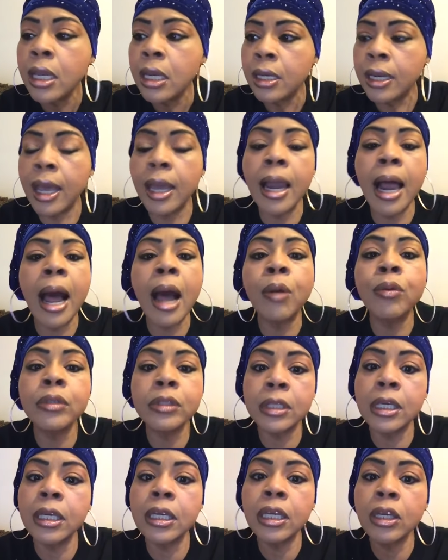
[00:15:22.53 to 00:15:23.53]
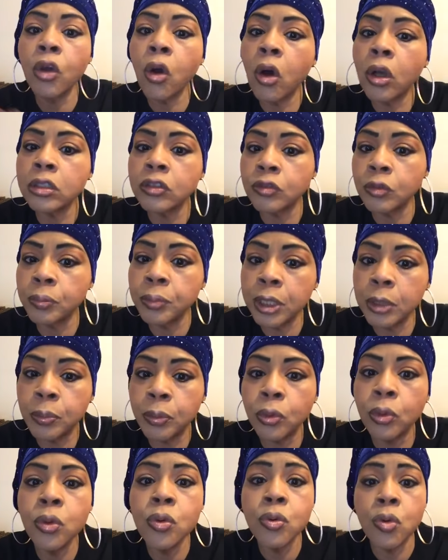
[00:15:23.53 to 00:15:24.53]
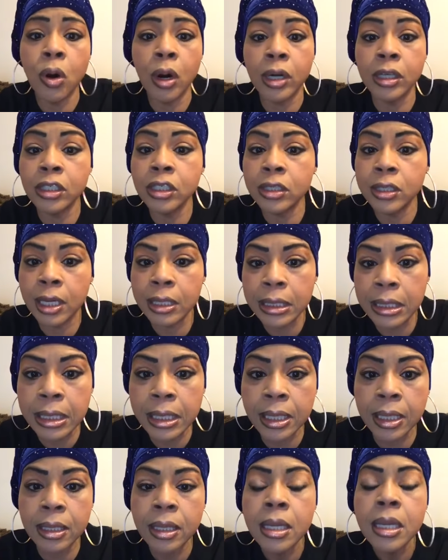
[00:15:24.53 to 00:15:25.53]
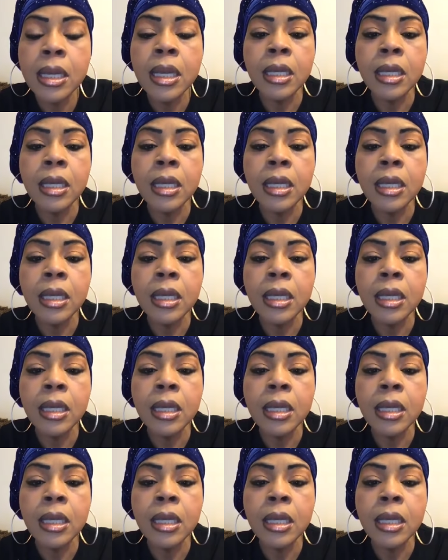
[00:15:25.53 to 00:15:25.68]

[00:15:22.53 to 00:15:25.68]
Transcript: that I was getting calls from people who are shut in.